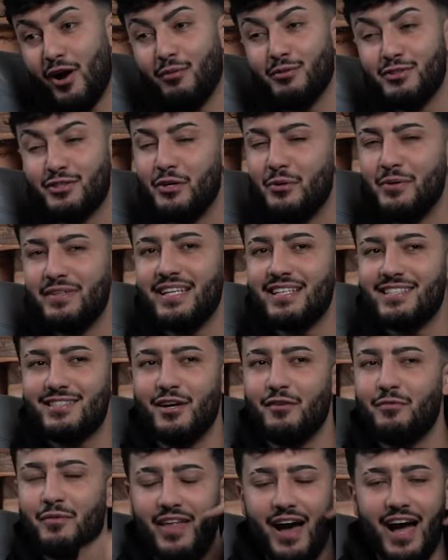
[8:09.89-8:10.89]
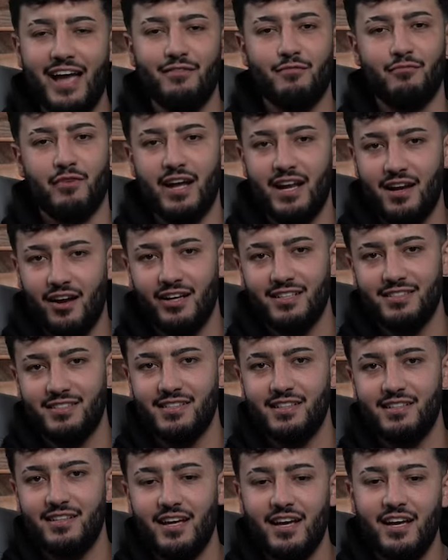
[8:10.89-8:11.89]
I was doing this stuff without even
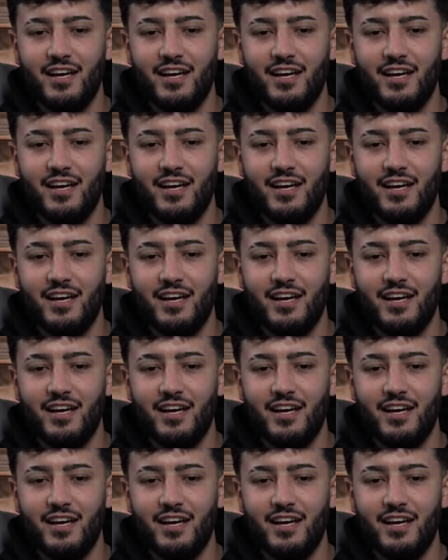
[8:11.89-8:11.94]
realizing.